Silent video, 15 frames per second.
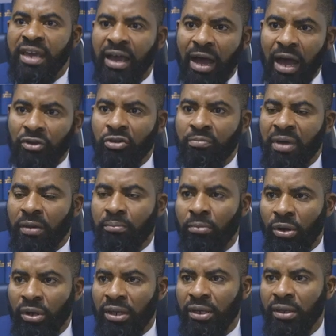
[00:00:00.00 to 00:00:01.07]
care how you make
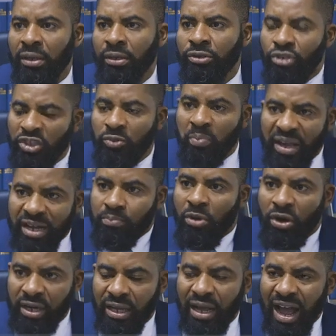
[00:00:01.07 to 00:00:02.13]
money. Just make
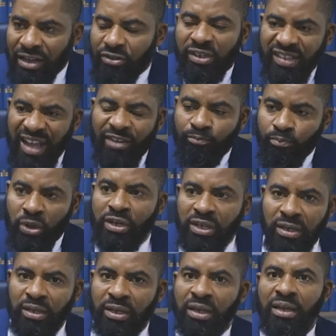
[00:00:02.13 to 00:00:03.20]
money. Just have money.
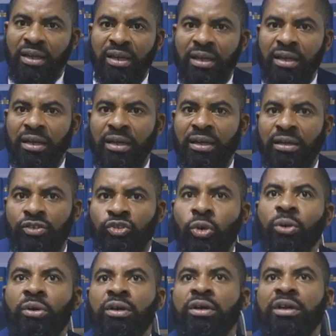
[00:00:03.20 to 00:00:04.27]

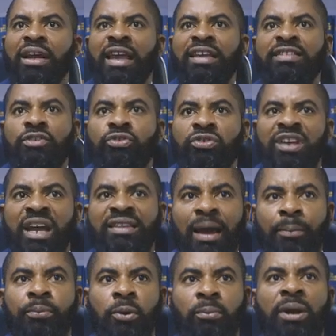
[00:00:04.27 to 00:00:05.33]
So it's a societal
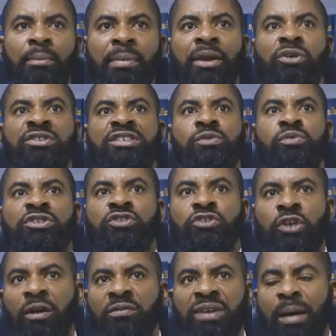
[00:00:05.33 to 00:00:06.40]
problem, and until we
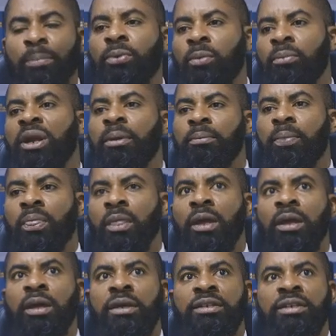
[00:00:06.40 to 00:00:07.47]
solve that problem,
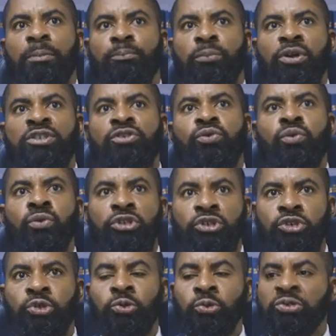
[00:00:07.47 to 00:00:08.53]
the political
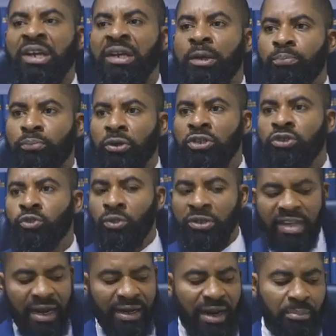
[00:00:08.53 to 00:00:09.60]
issues and the political
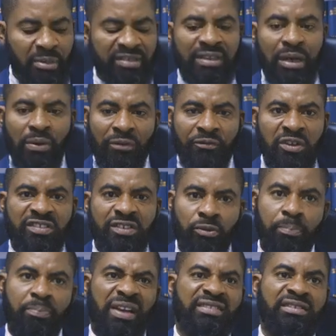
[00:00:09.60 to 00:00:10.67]
dynamics that we're facing
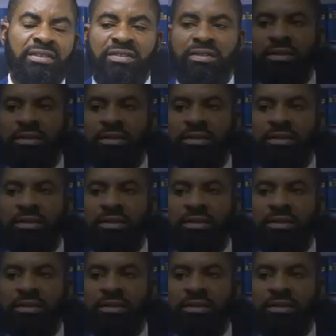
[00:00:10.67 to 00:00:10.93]
will persist.